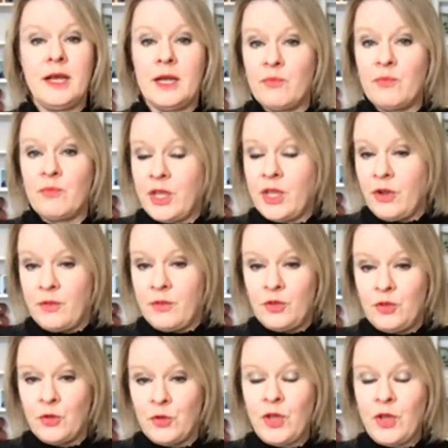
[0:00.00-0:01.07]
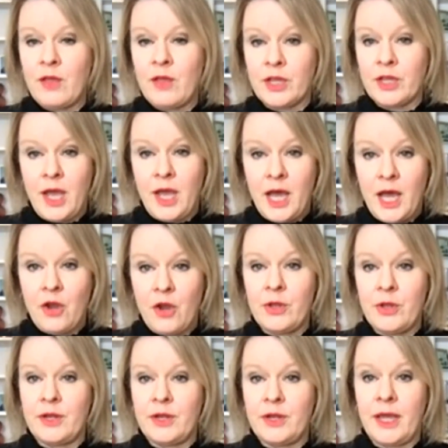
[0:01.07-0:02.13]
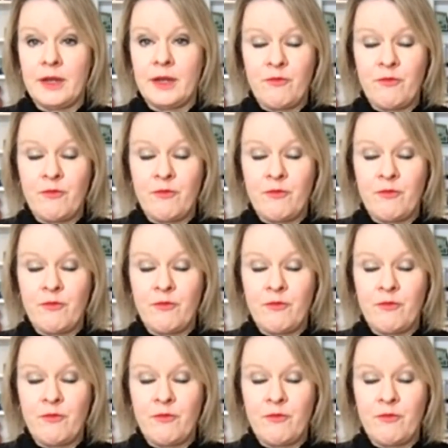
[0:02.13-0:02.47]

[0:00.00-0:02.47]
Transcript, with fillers: There are, you know, the car and